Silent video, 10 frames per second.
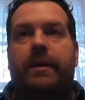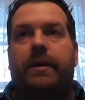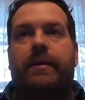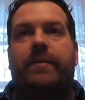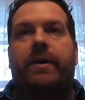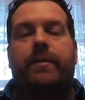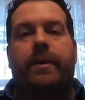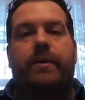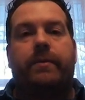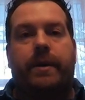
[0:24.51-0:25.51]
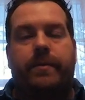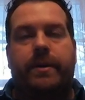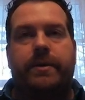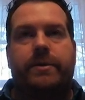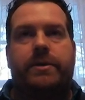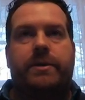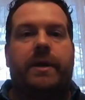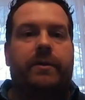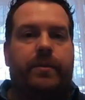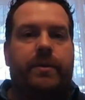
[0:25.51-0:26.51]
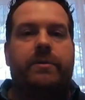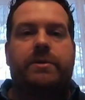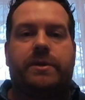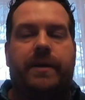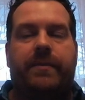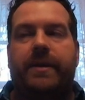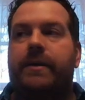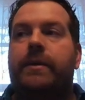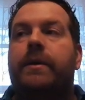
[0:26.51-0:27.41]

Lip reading: And I'm talking about a ring perch, yellow perch, same thing.